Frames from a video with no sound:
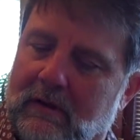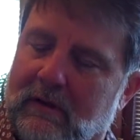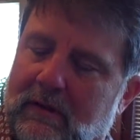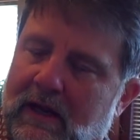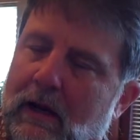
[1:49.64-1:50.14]

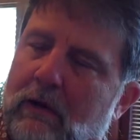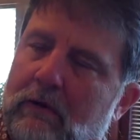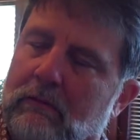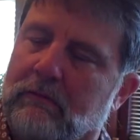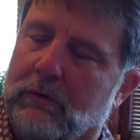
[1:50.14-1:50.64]
they
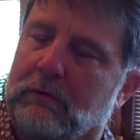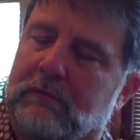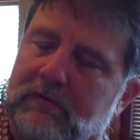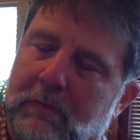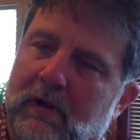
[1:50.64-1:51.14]
are very
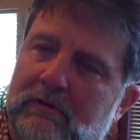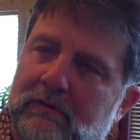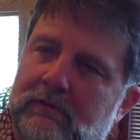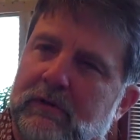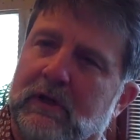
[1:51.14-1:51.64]

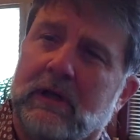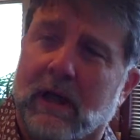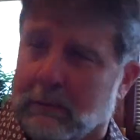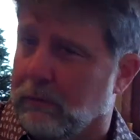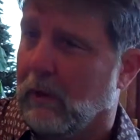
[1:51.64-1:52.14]
responsive to any
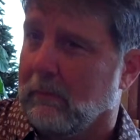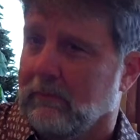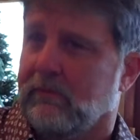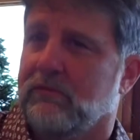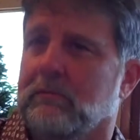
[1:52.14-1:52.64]
kind of
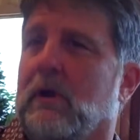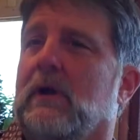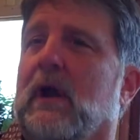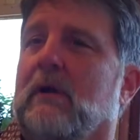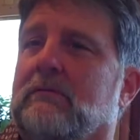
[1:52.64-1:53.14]
problems that you
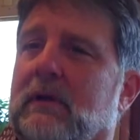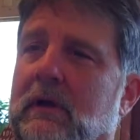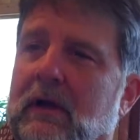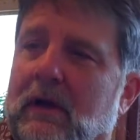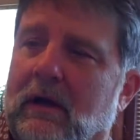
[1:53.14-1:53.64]
might have.
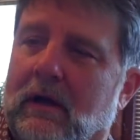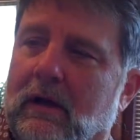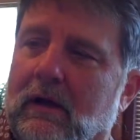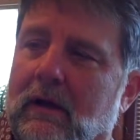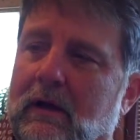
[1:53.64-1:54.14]

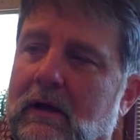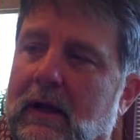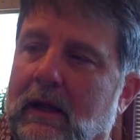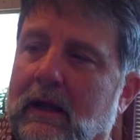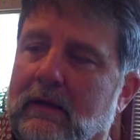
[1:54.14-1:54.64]
Uh,
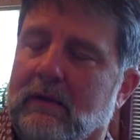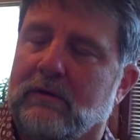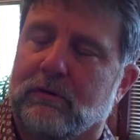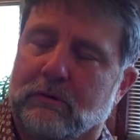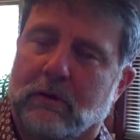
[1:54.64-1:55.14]
and the
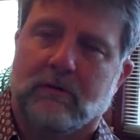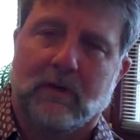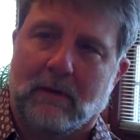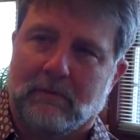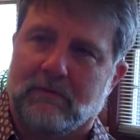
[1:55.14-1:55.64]
turnaround
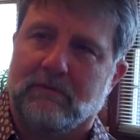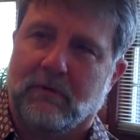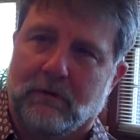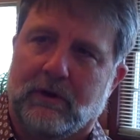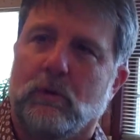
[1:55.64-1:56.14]
time is
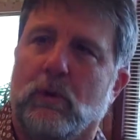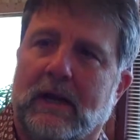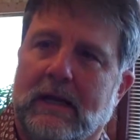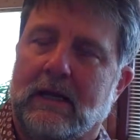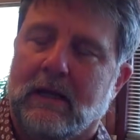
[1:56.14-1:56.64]
very
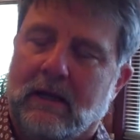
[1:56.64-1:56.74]
quick.